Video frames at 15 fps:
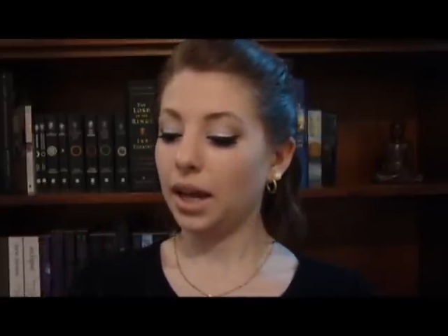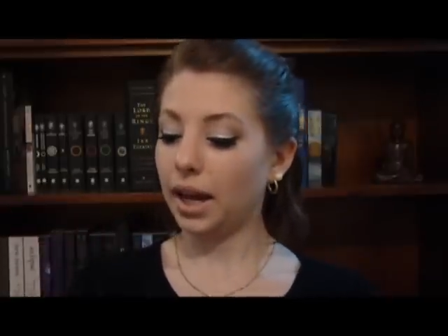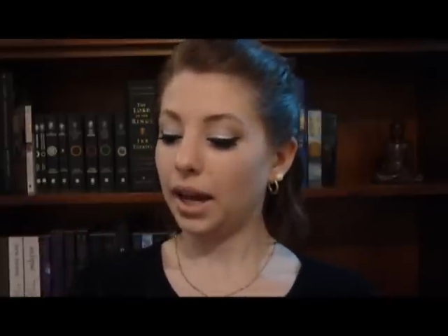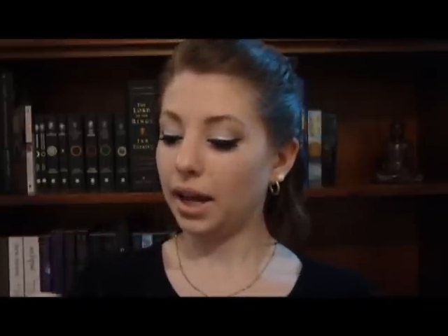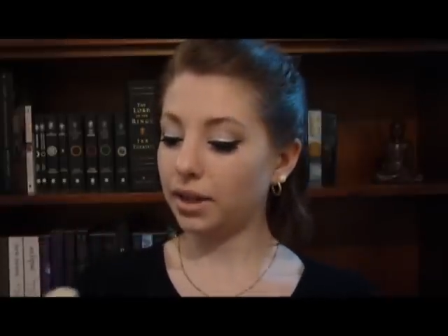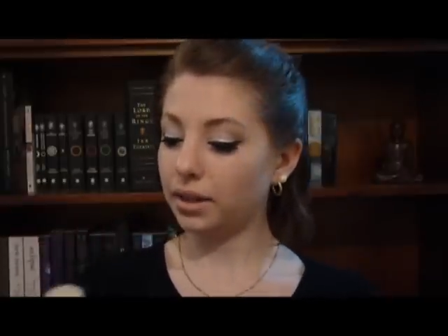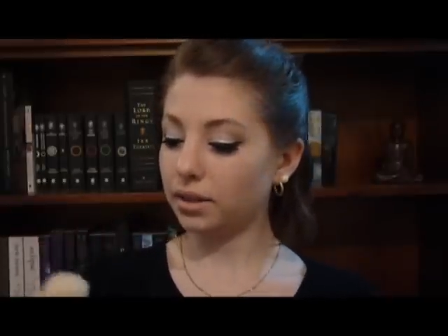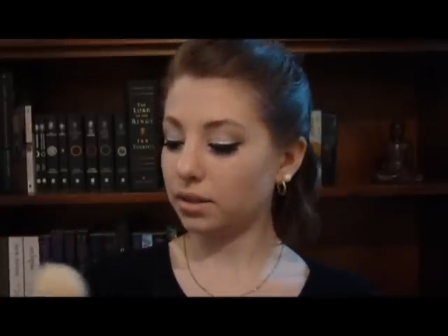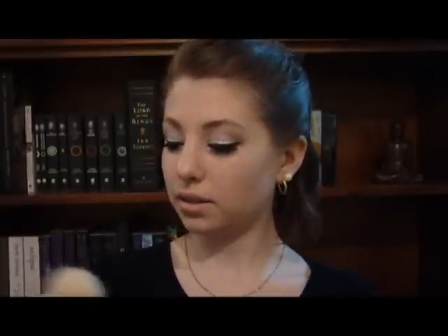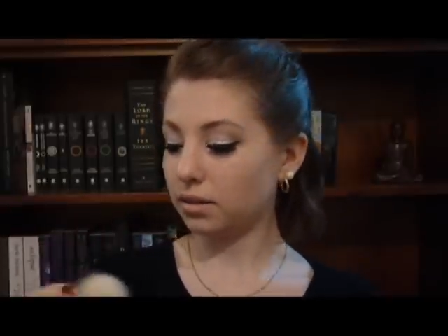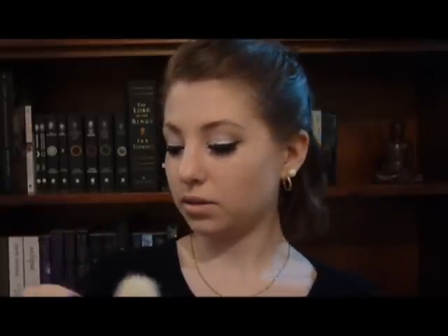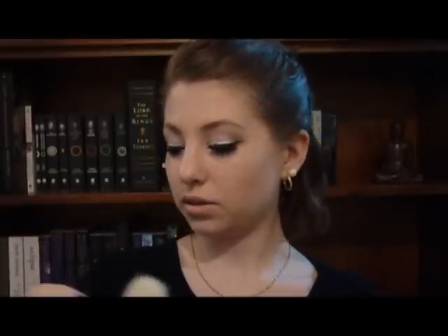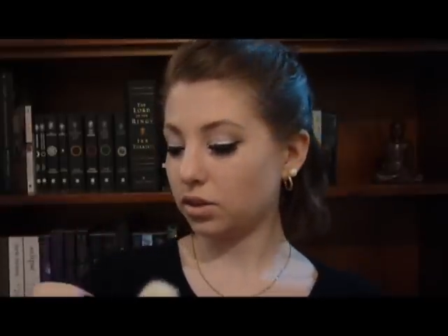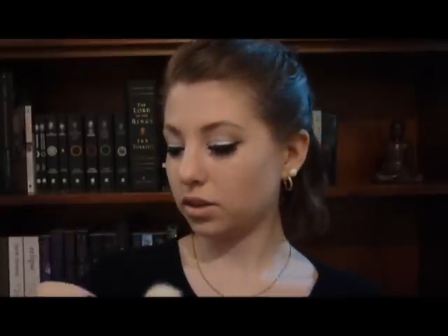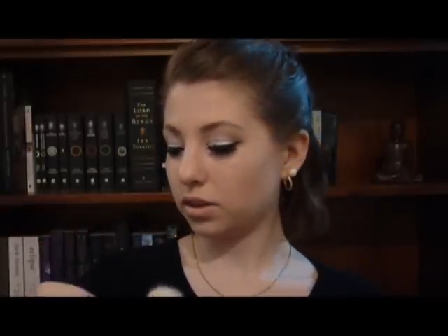and
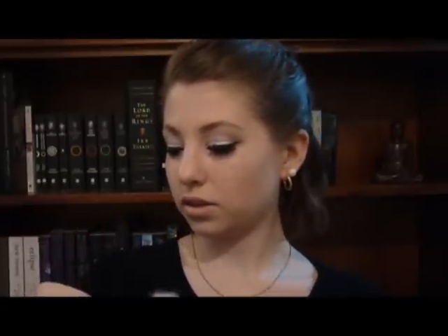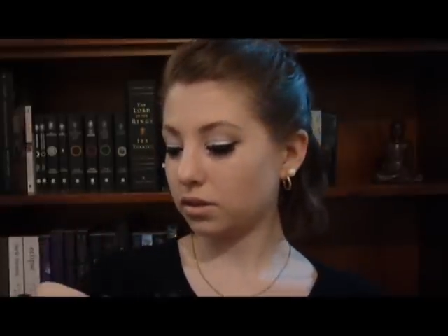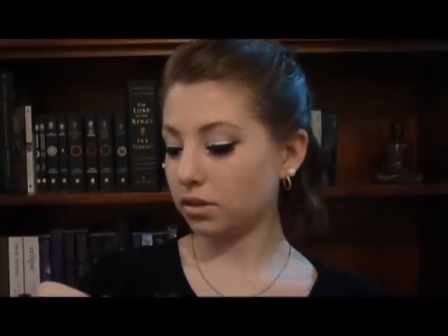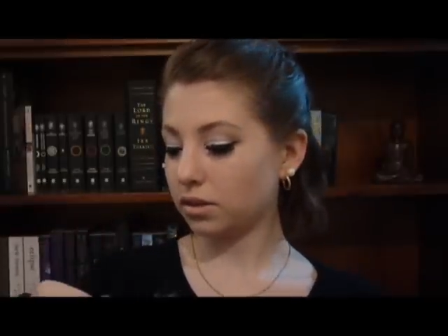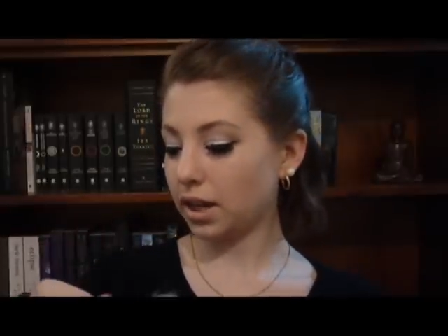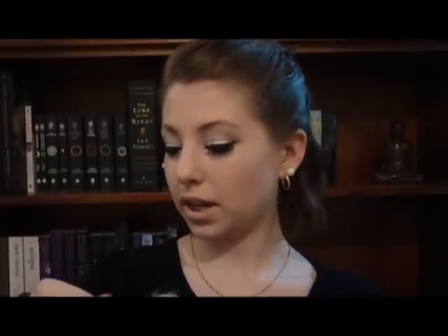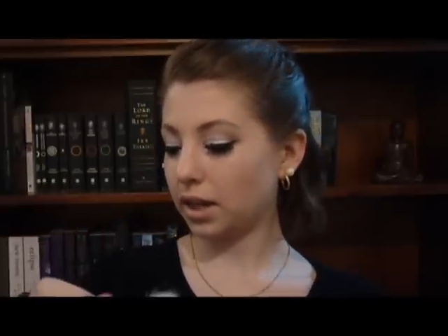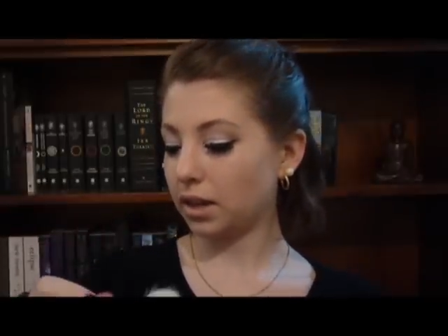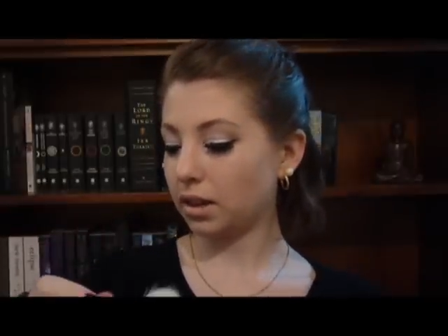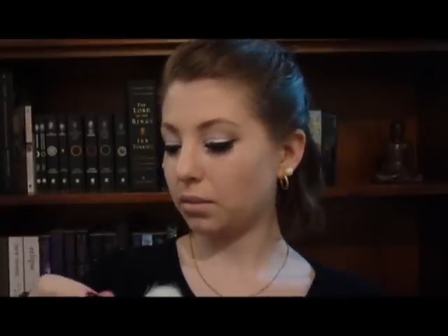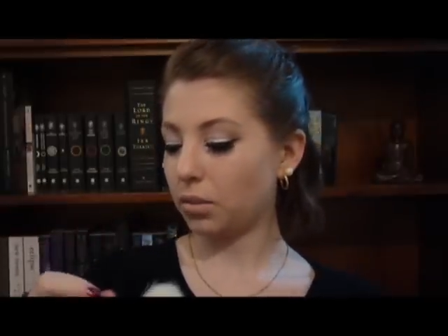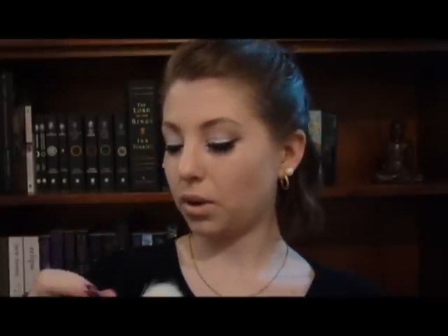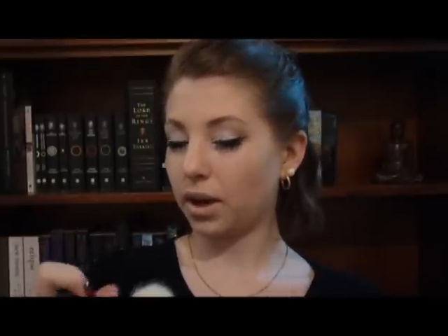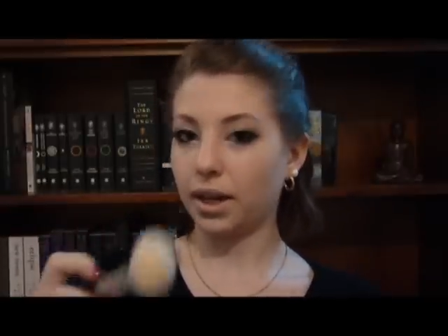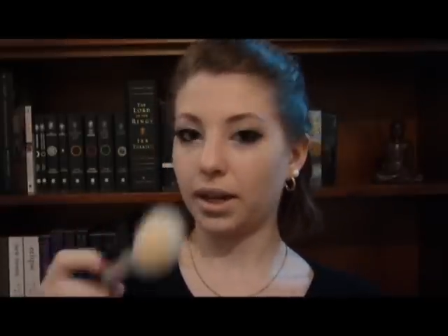just
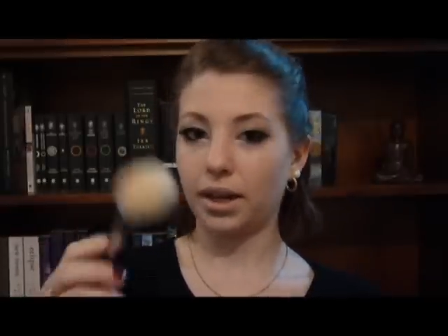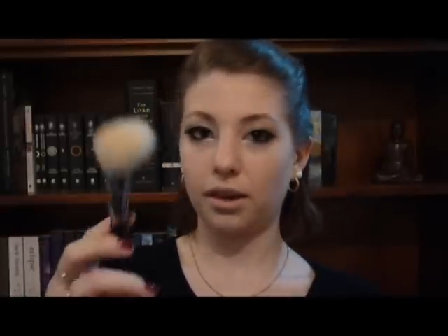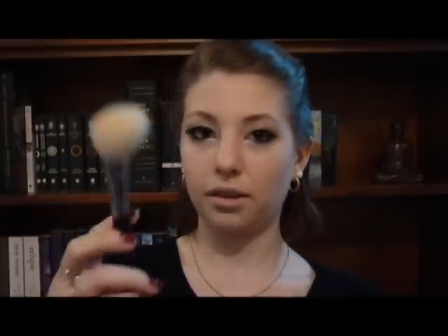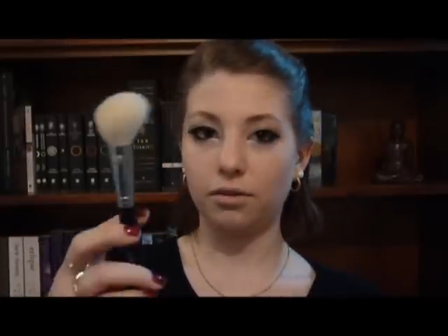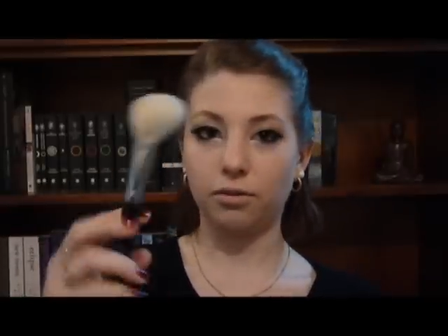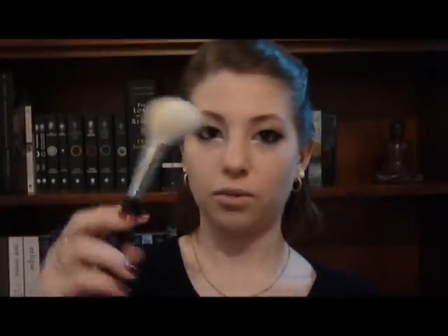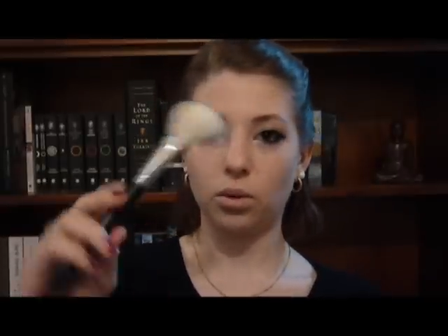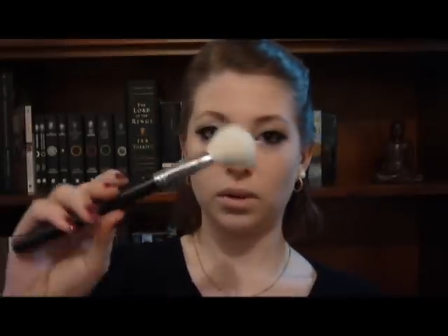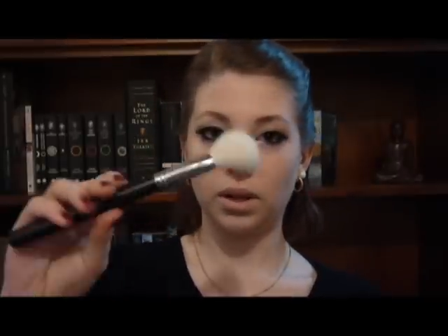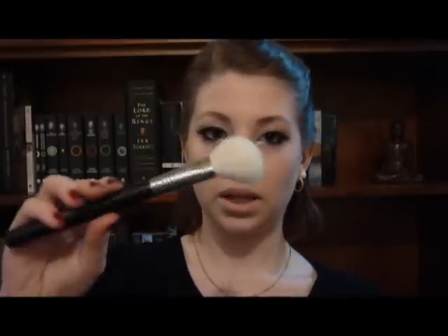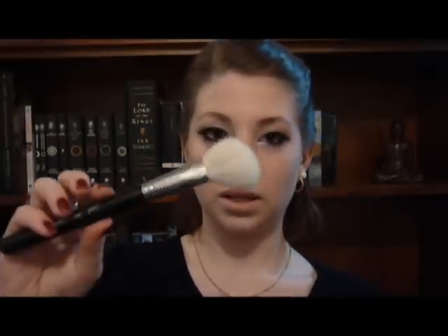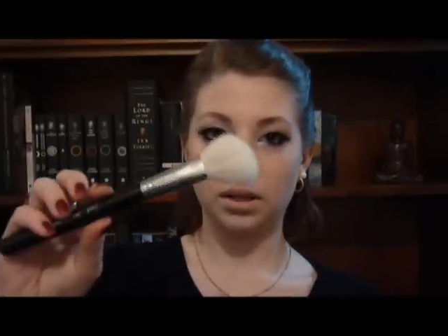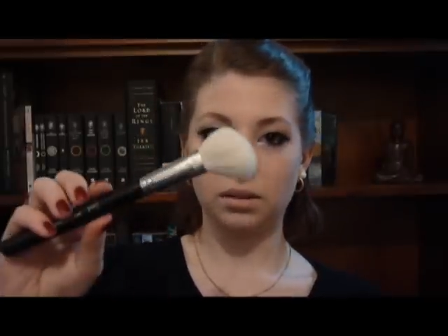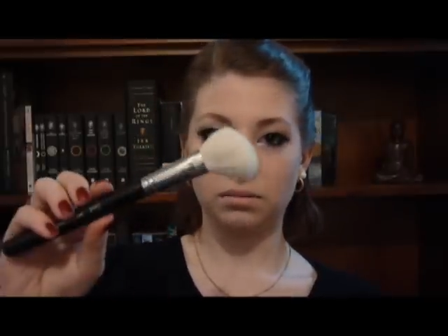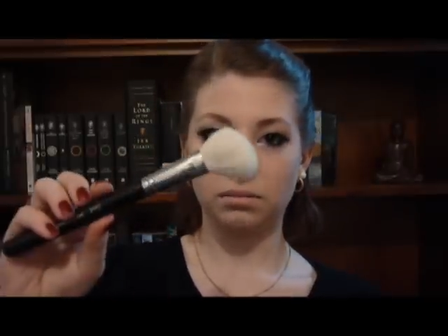taking my
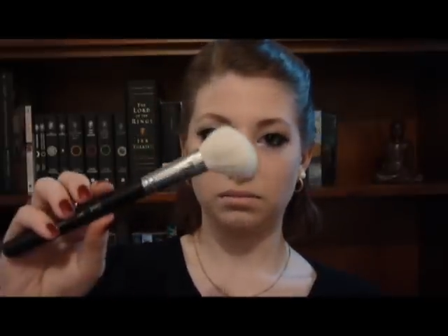F40